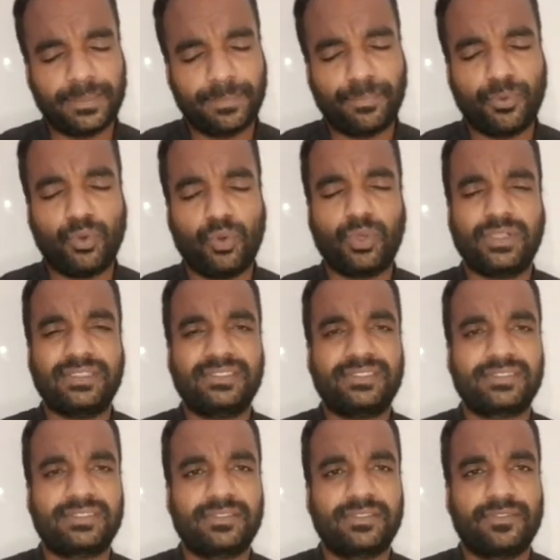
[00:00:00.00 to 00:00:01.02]

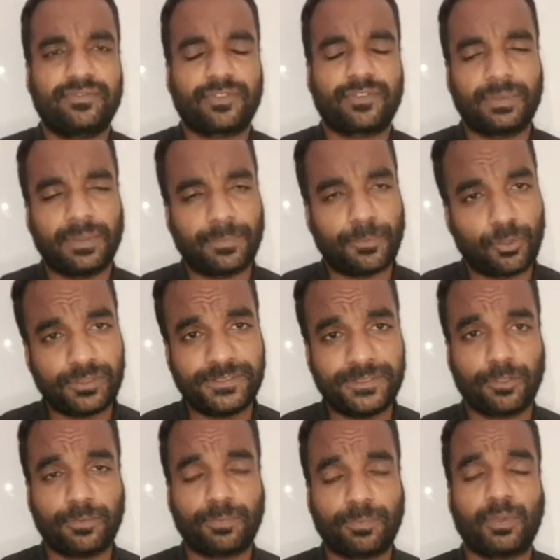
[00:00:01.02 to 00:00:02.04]
poles from the pole
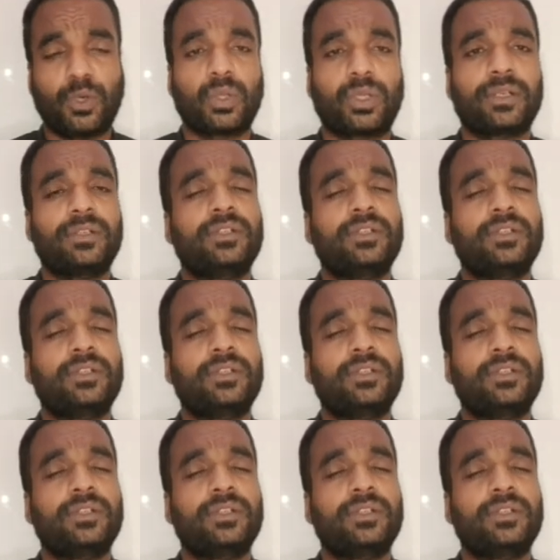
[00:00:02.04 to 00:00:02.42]
zero plot,